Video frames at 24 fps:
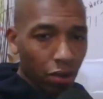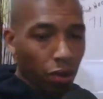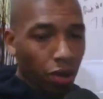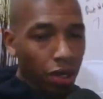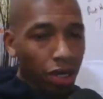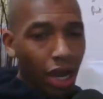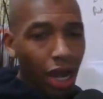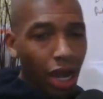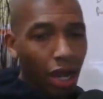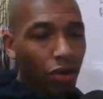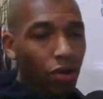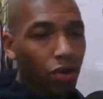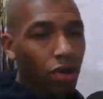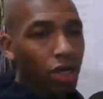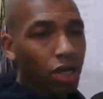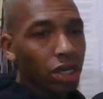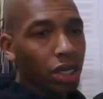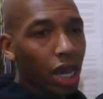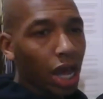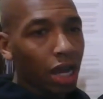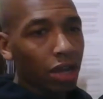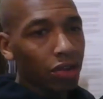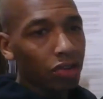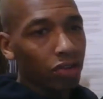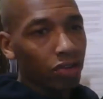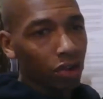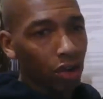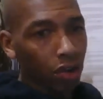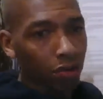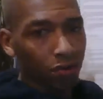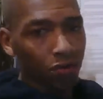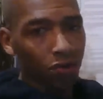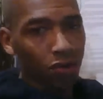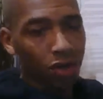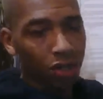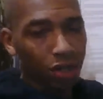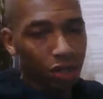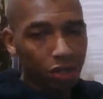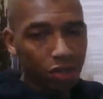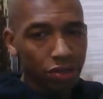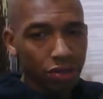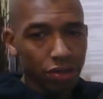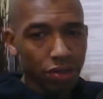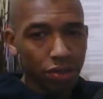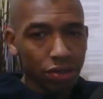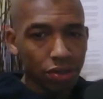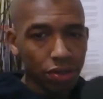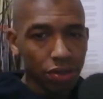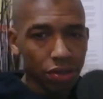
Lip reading: We're not going to knock Trump for this.